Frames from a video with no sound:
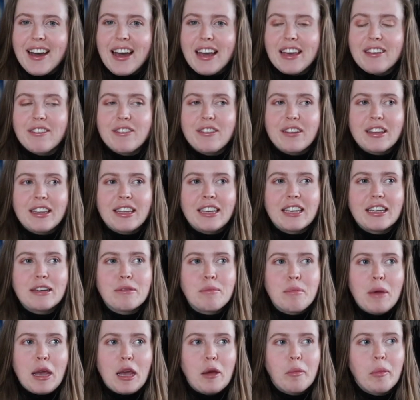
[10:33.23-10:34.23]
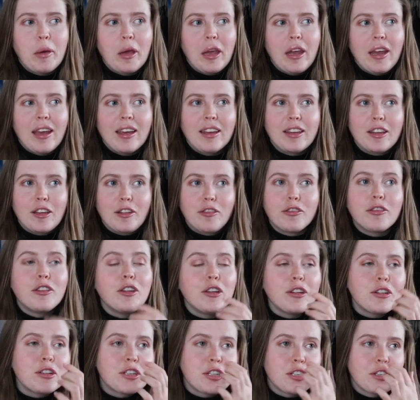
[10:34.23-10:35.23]
I think maybe in the
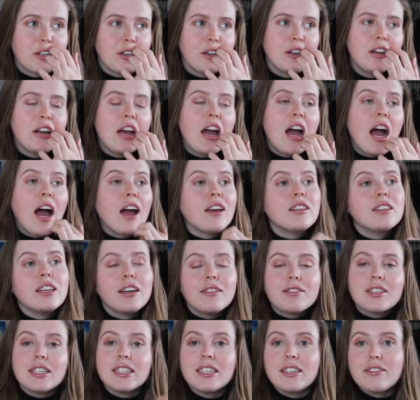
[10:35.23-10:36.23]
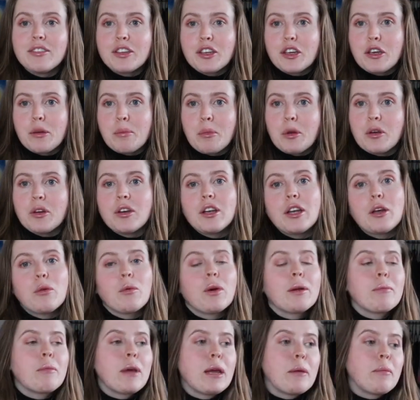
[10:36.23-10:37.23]
future I'd love to live in community
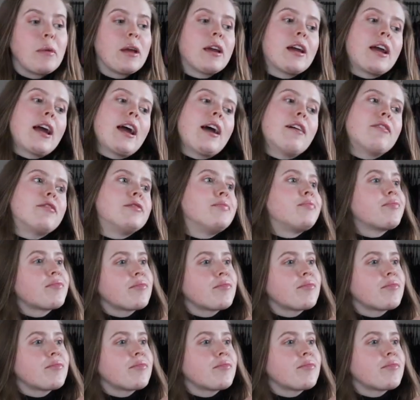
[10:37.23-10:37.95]
when maybe I have